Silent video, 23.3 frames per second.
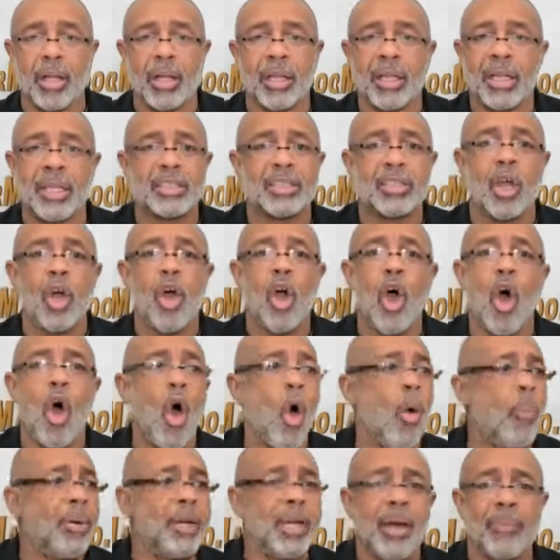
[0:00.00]
Let's
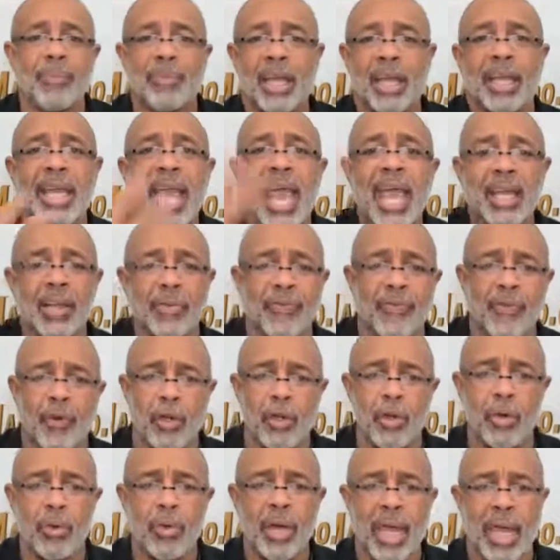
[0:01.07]
open up the gates for
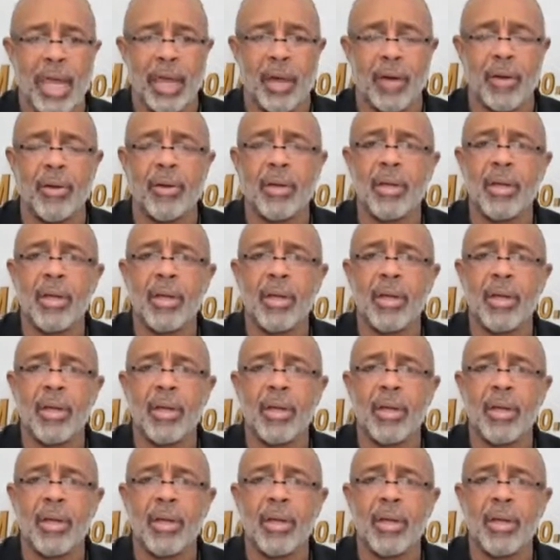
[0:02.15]
you here.